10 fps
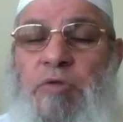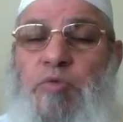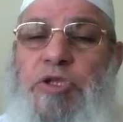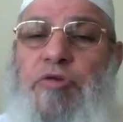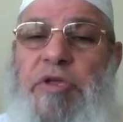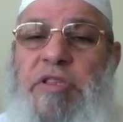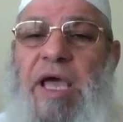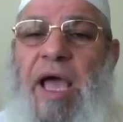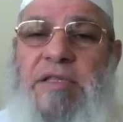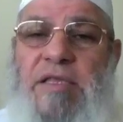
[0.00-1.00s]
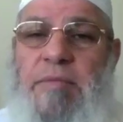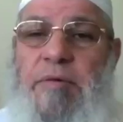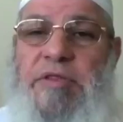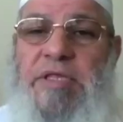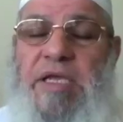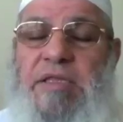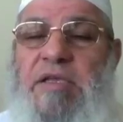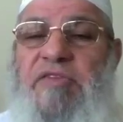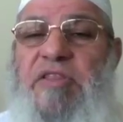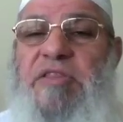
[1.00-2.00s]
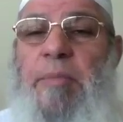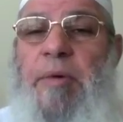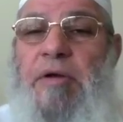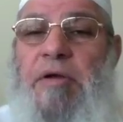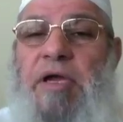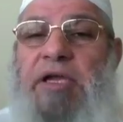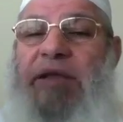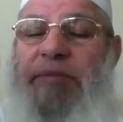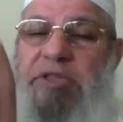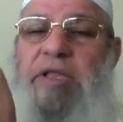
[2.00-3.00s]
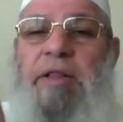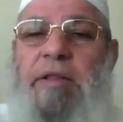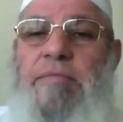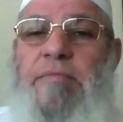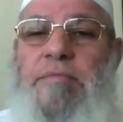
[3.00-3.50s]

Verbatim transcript: and when you read the hadith about that he said the barakah in the middle